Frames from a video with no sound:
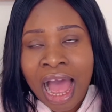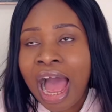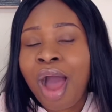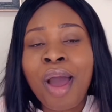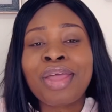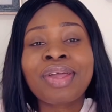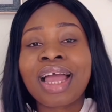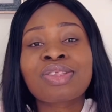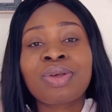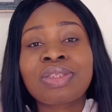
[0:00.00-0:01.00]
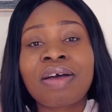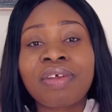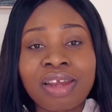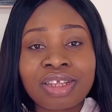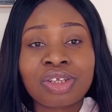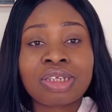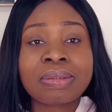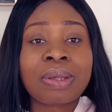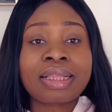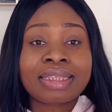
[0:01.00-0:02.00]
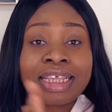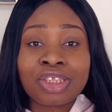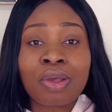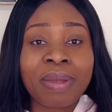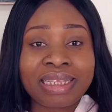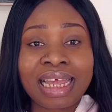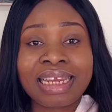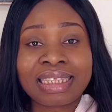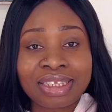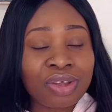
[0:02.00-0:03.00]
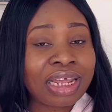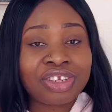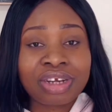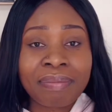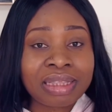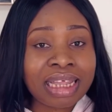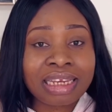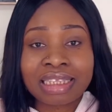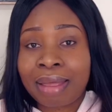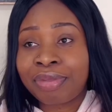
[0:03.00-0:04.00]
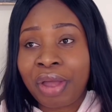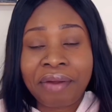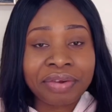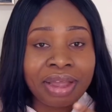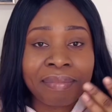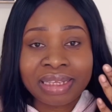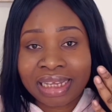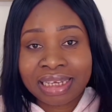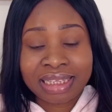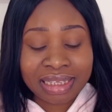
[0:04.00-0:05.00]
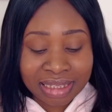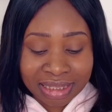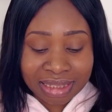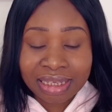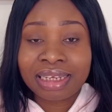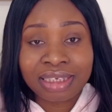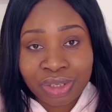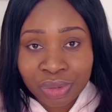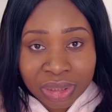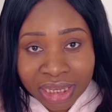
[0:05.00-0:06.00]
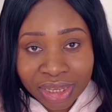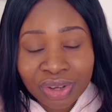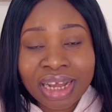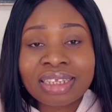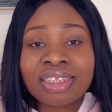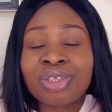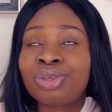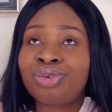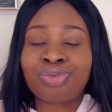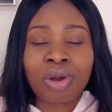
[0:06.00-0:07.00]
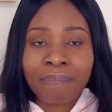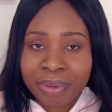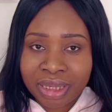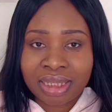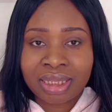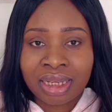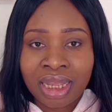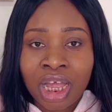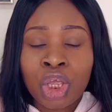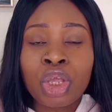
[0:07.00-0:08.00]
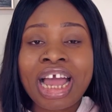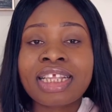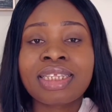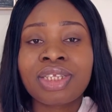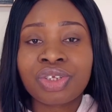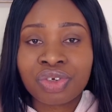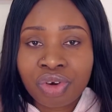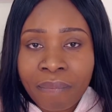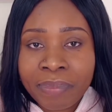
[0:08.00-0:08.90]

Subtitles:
How are you guys going to have a relationship since your mentality, your Nigerian mentality, your African mentality is still in the UK? You guys need to drop it. You guys need to drop